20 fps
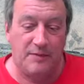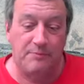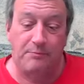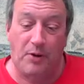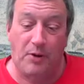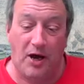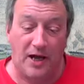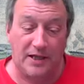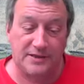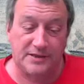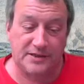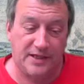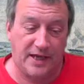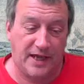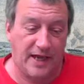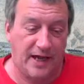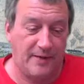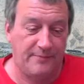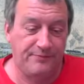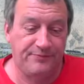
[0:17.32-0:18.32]
in
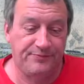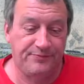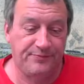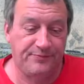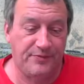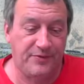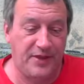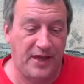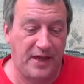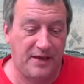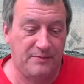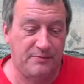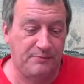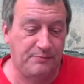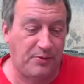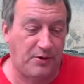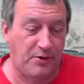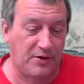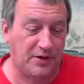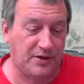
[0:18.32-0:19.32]
Potsdam,
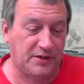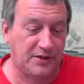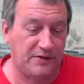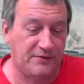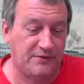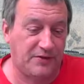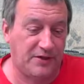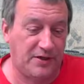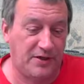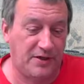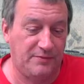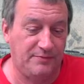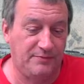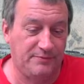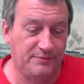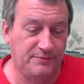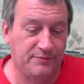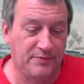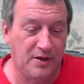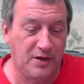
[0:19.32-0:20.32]
then part of
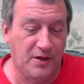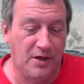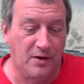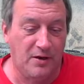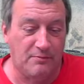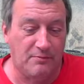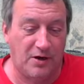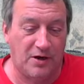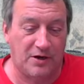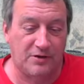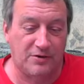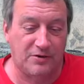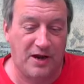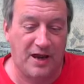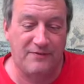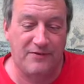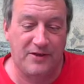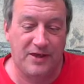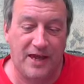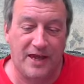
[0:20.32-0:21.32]
the
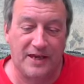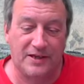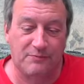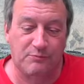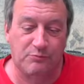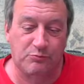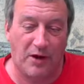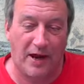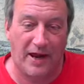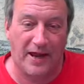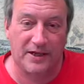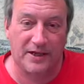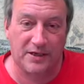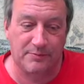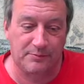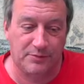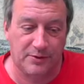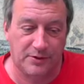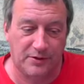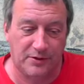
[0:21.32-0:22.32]
Margraviate of
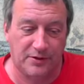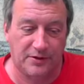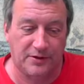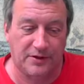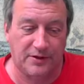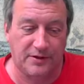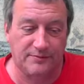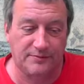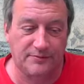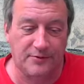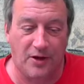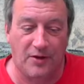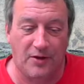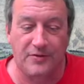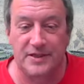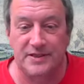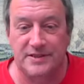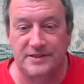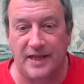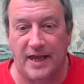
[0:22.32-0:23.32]
Brandenburg,
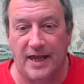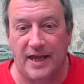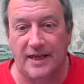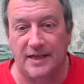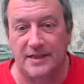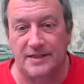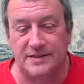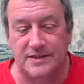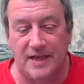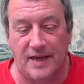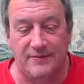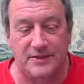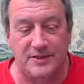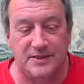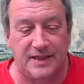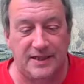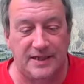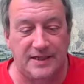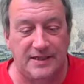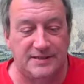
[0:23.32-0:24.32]
on this day in
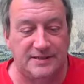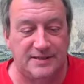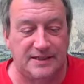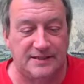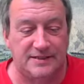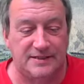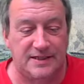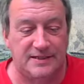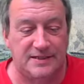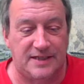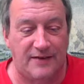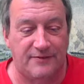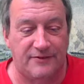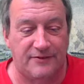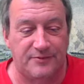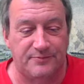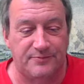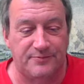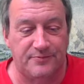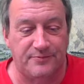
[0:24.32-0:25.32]

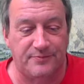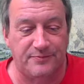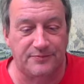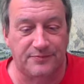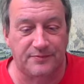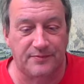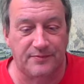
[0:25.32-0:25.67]
1767.